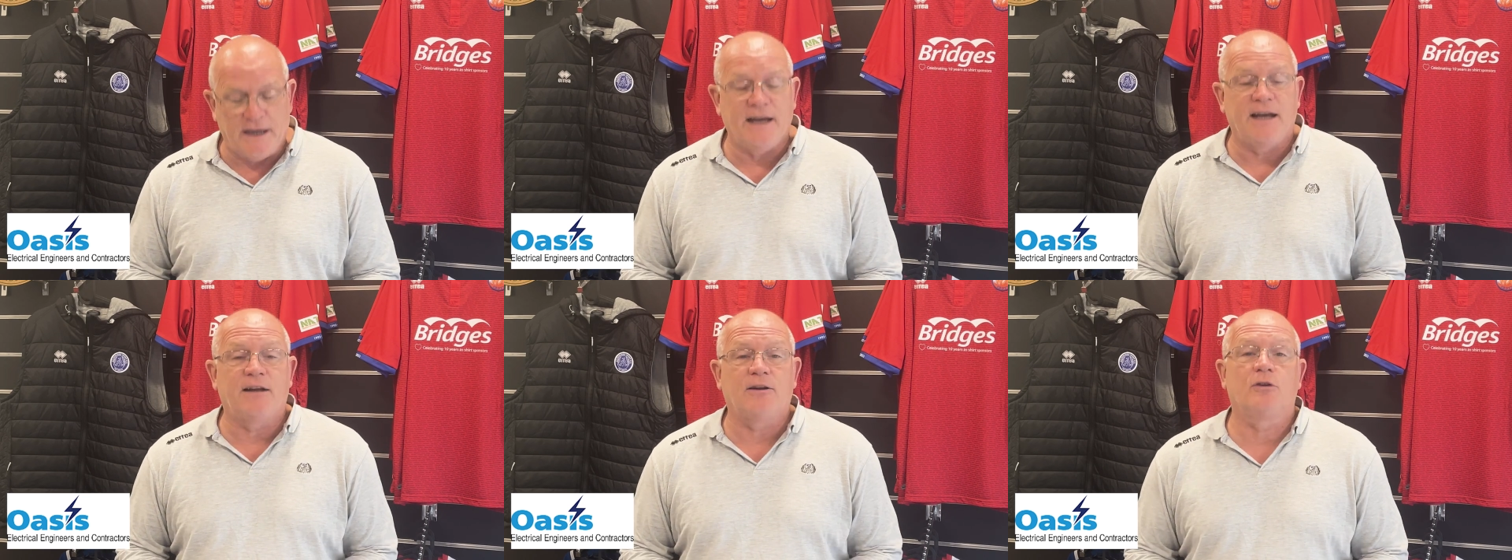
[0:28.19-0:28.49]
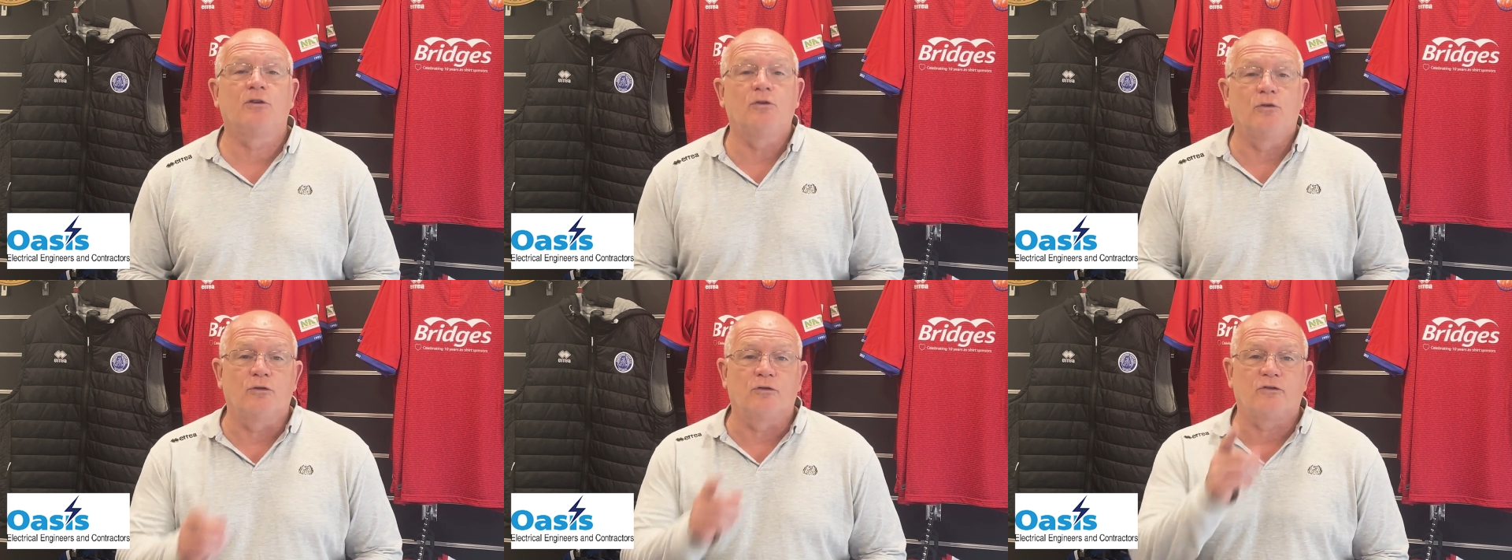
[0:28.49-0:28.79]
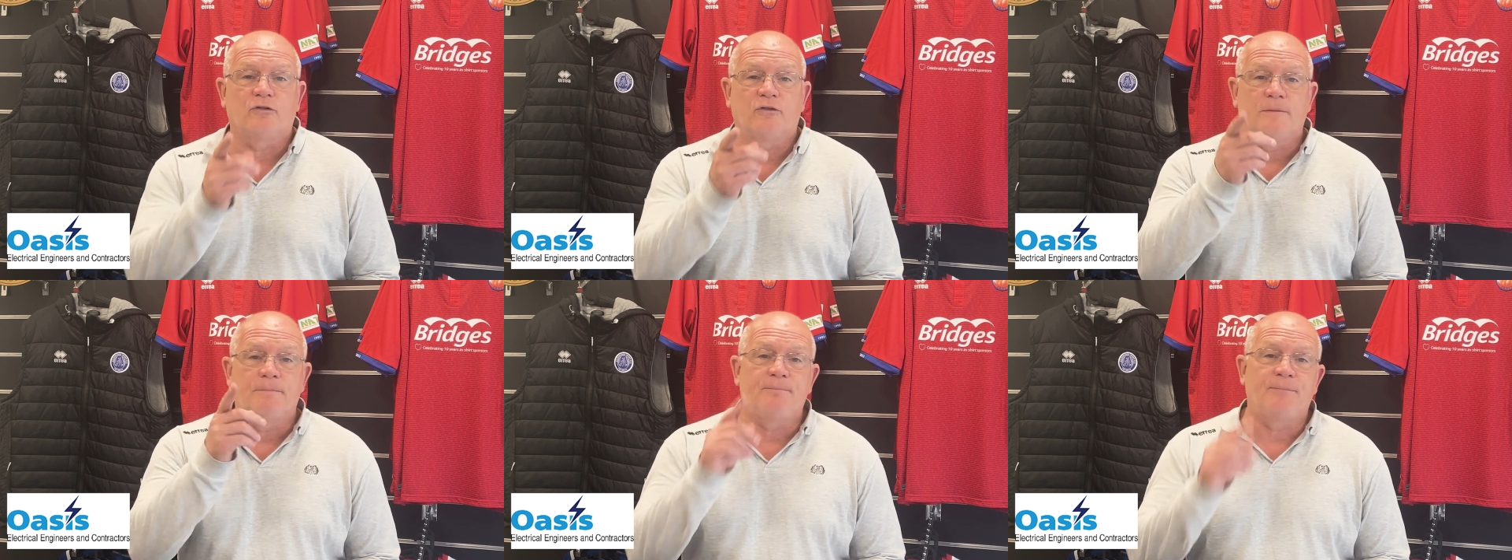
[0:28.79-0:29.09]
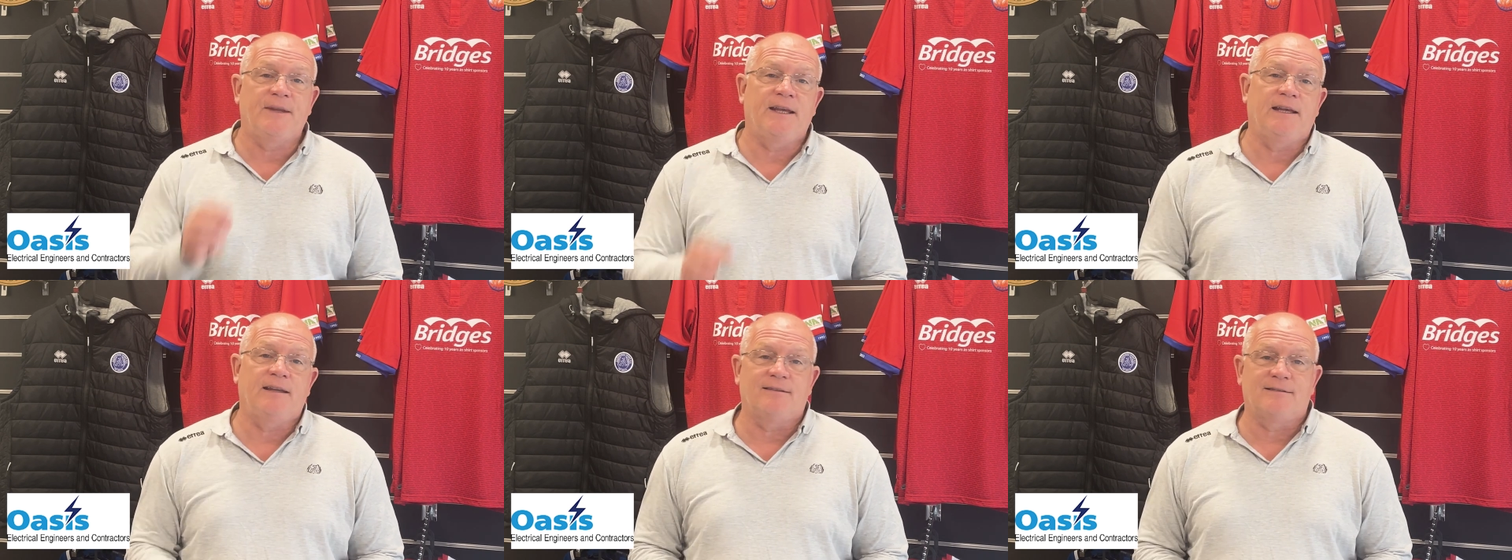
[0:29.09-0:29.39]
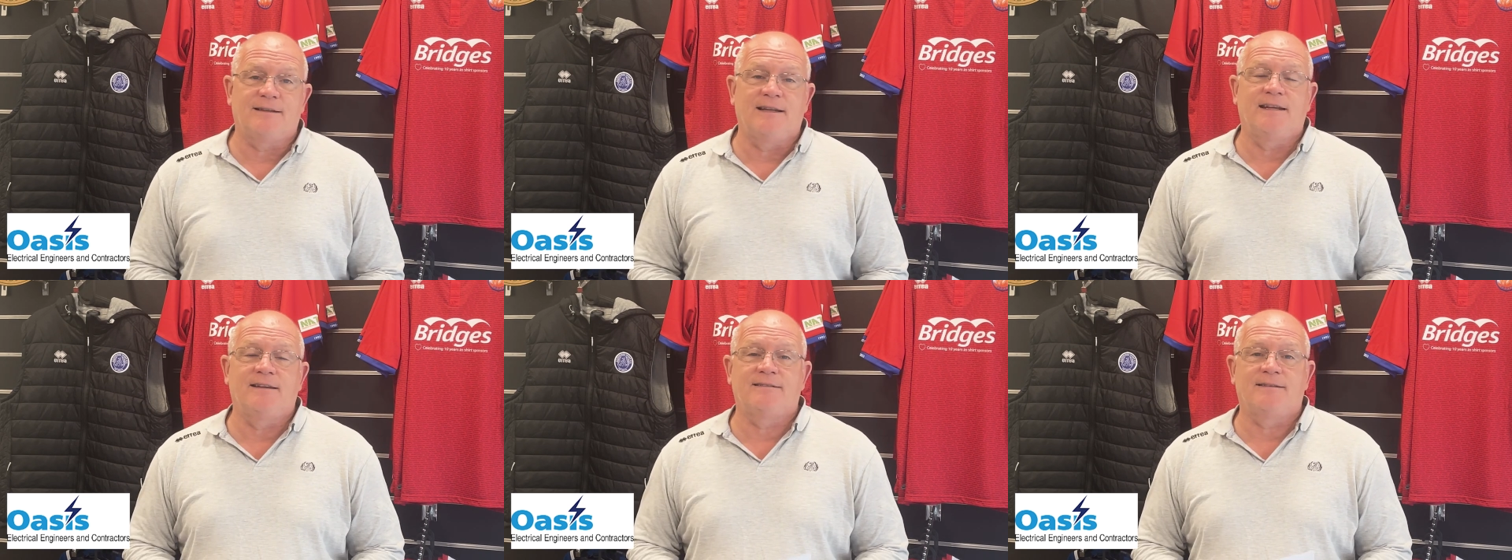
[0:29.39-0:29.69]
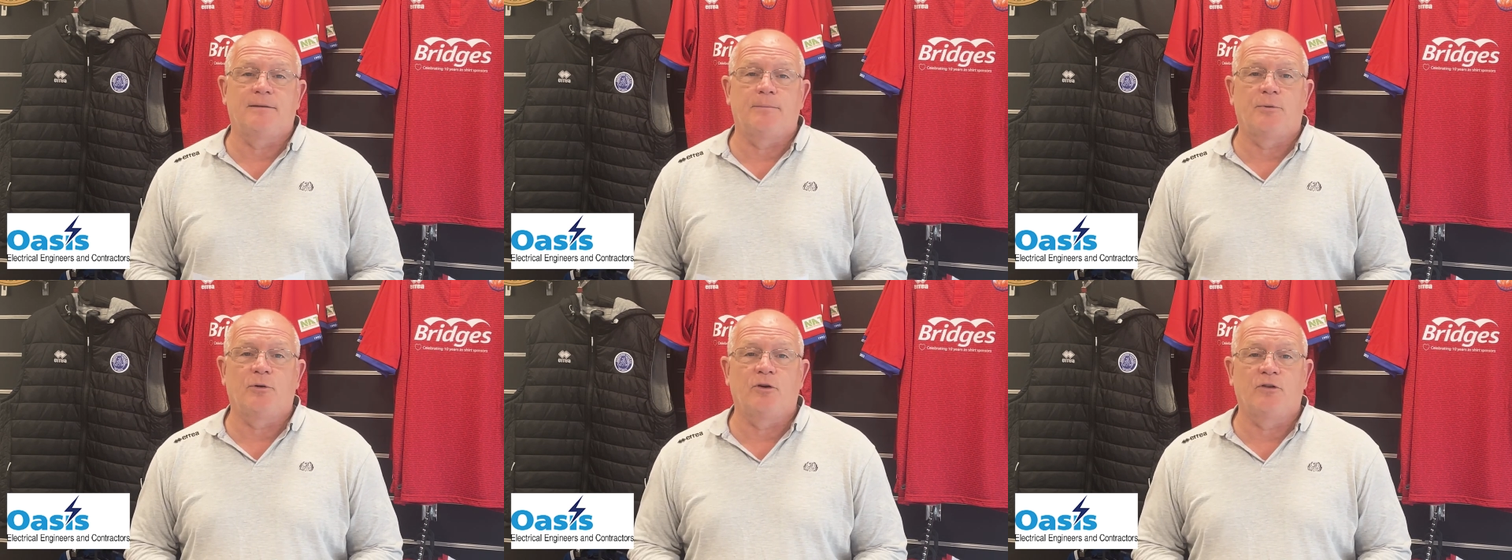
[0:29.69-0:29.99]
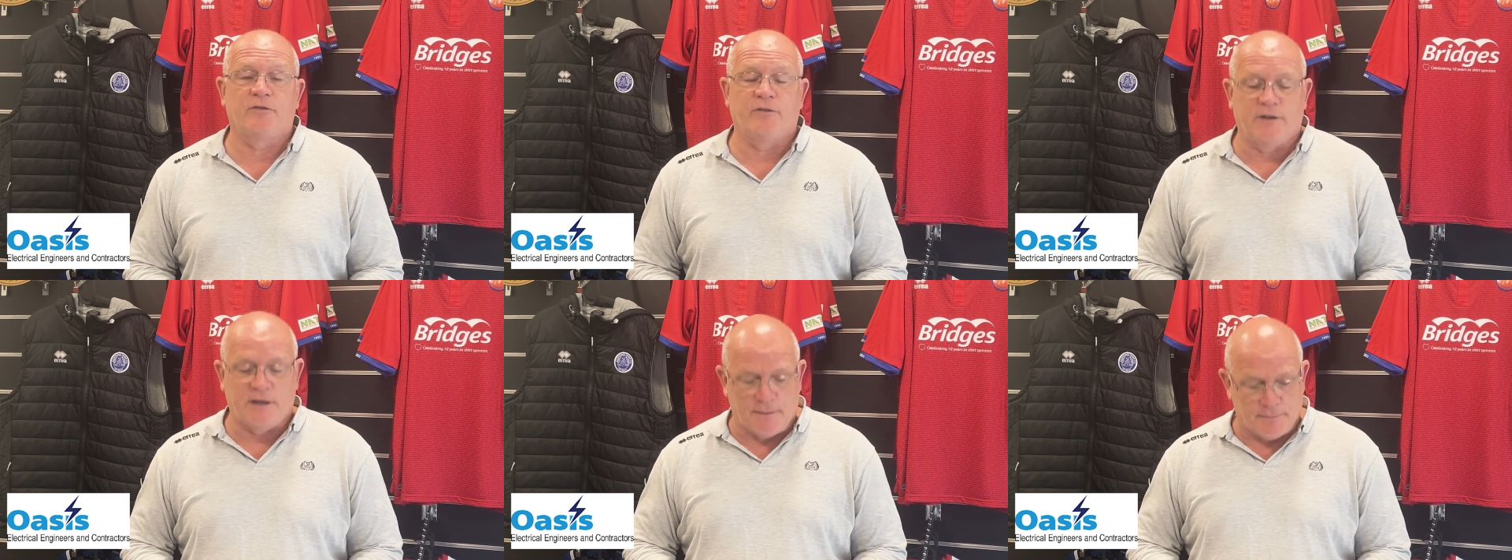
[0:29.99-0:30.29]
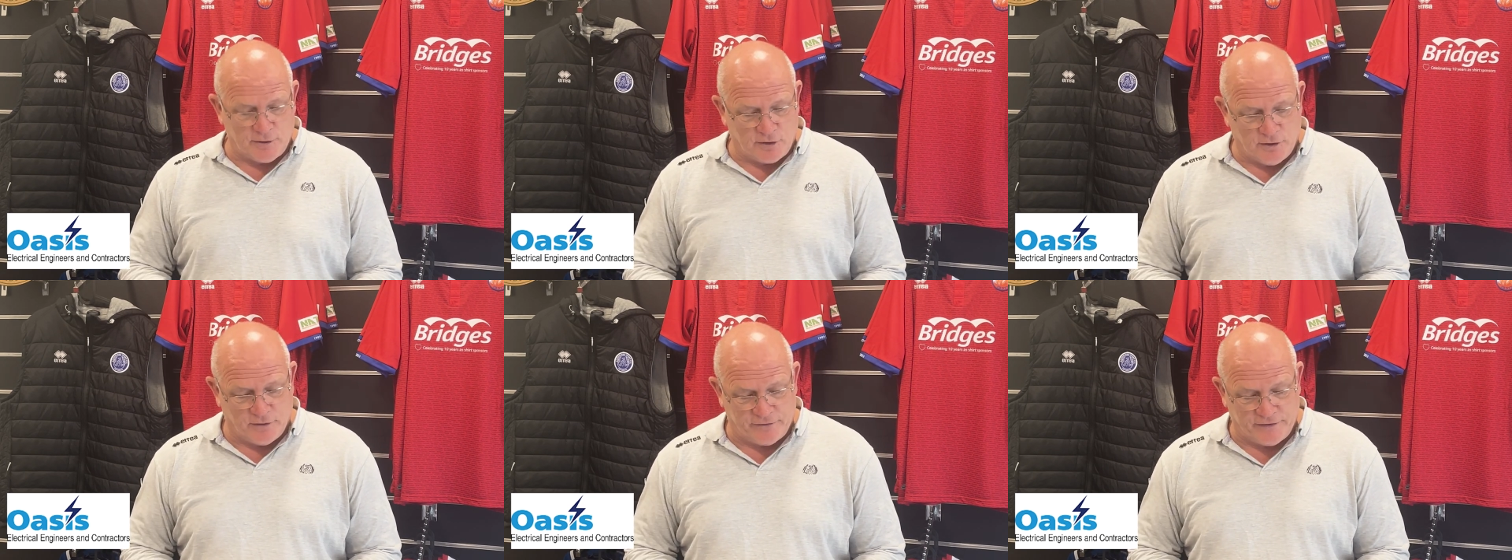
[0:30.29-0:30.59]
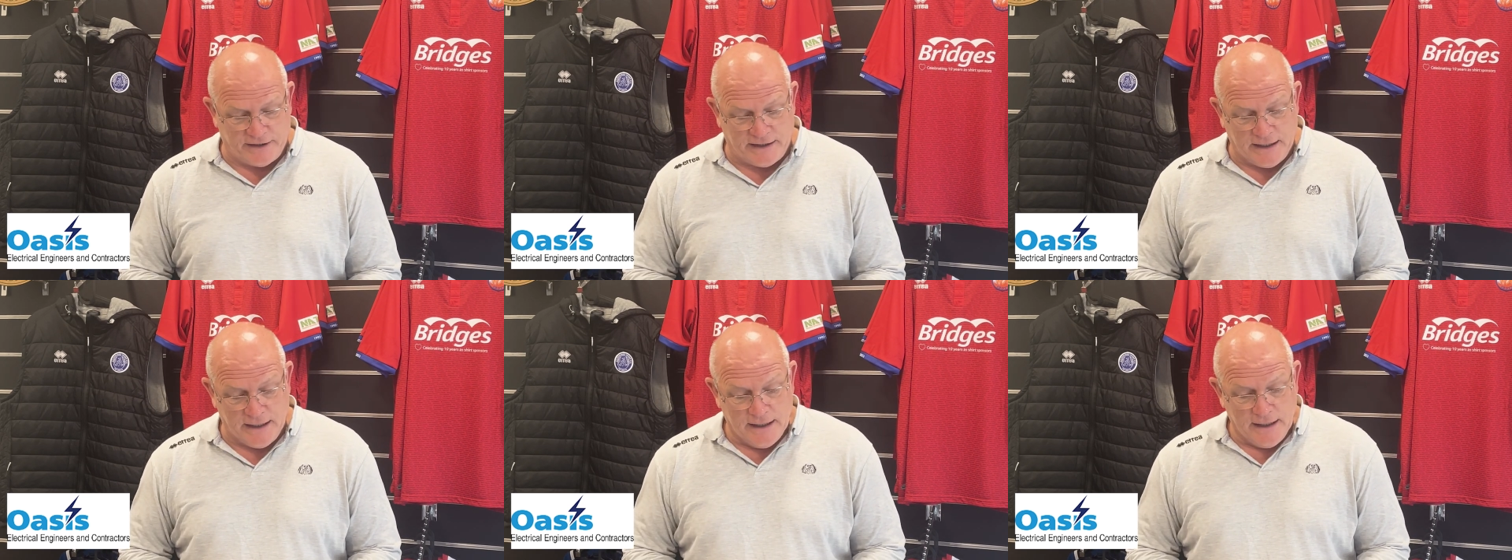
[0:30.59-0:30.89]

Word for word: And of course, it's less than the price of a cup of coffee.